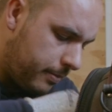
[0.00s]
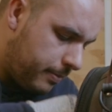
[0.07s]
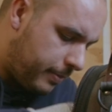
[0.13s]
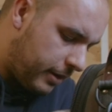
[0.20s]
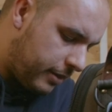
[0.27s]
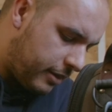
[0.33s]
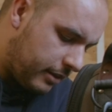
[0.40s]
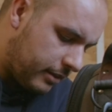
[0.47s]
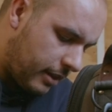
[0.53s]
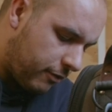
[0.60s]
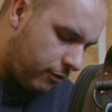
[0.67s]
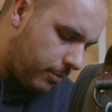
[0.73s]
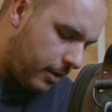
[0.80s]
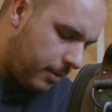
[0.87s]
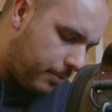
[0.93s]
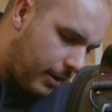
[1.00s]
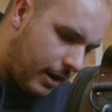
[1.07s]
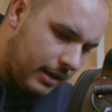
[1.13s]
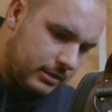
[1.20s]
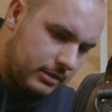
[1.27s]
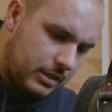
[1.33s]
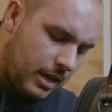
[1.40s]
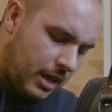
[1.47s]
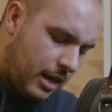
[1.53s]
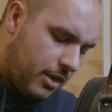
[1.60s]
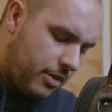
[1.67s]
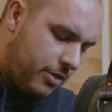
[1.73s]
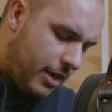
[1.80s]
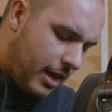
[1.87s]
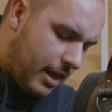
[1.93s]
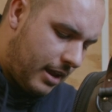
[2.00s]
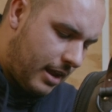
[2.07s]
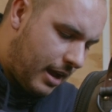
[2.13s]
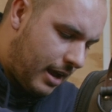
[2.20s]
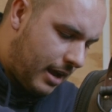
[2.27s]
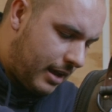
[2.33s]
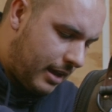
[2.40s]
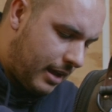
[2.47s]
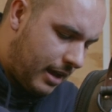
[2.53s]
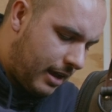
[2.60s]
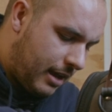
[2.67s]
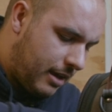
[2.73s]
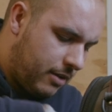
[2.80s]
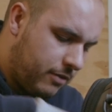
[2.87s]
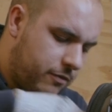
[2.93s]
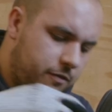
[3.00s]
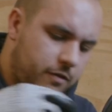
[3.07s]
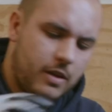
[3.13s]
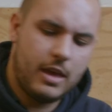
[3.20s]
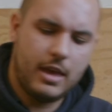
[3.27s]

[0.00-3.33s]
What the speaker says: bit thing there from impact. Then I have